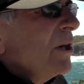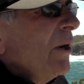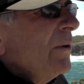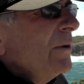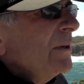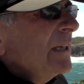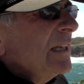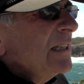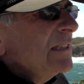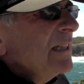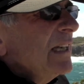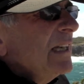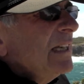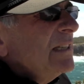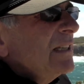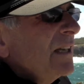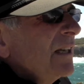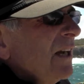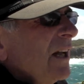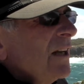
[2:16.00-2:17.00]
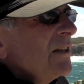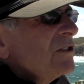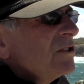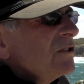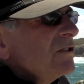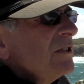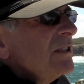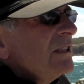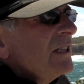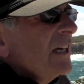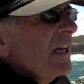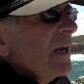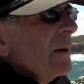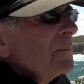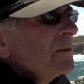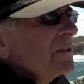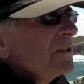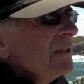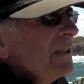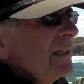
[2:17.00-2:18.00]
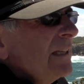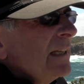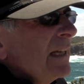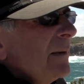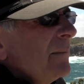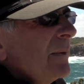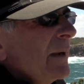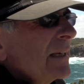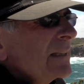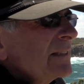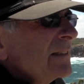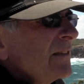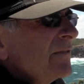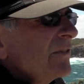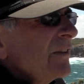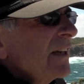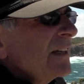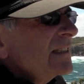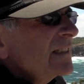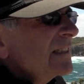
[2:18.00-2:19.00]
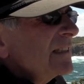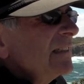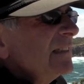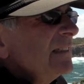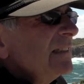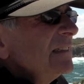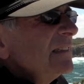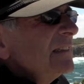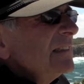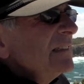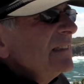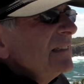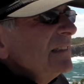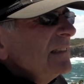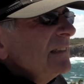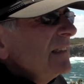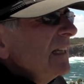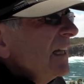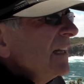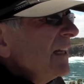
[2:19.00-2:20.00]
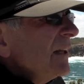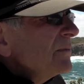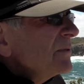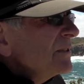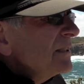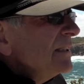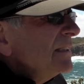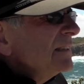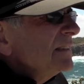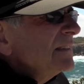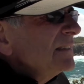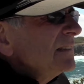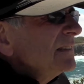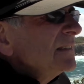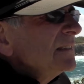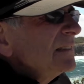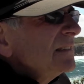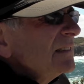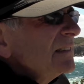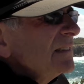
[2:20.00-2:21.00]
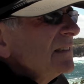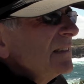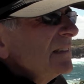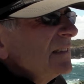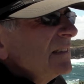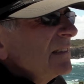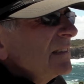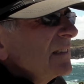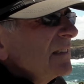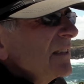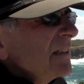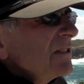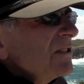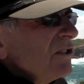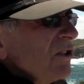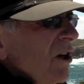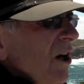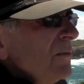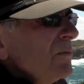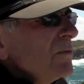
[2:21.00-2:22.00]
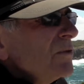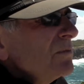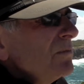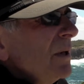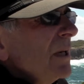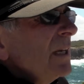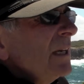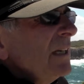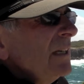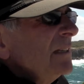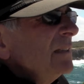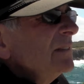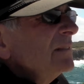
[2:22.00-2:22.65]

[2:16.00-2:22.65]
go and eat your lunch, drink your cup of tea, and get back to the face. And that was it. Because time was money.